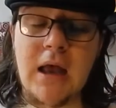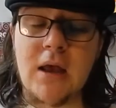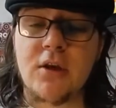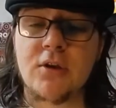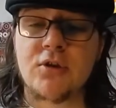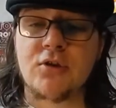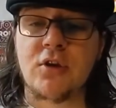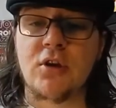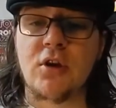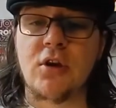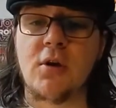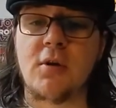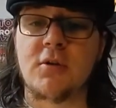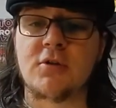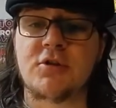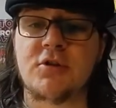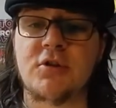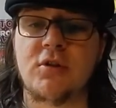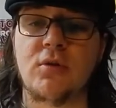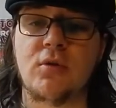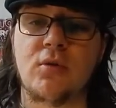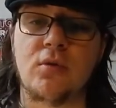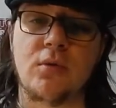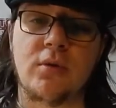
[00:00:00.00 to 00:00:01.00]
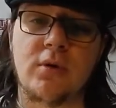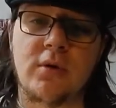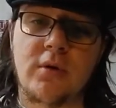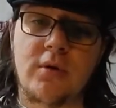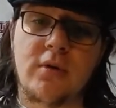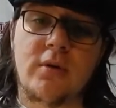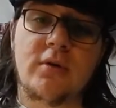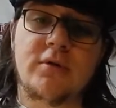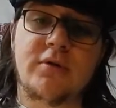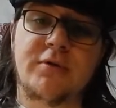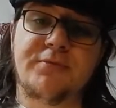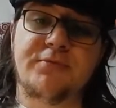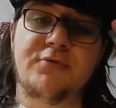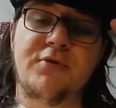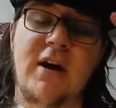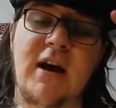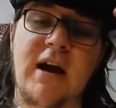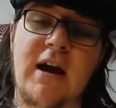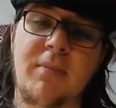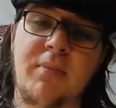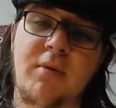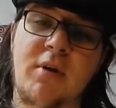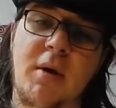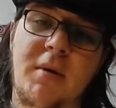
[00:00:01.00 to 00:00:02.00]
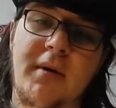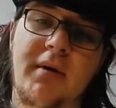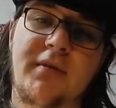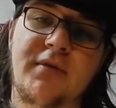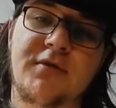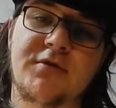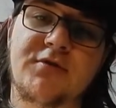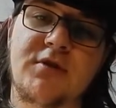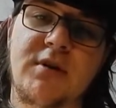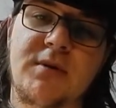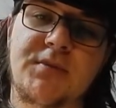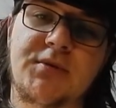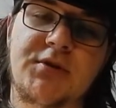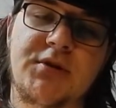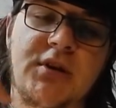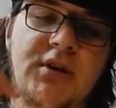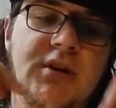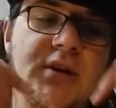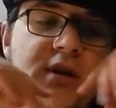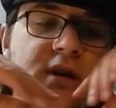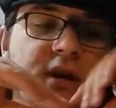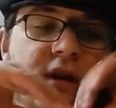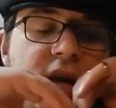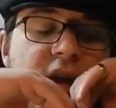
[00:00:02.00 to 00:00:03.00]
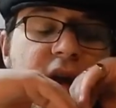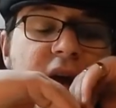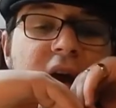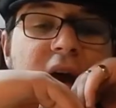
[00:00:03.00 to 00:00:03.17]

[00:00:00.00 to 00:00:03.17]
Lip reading: So you know what to do. Subscribe, comment in the description,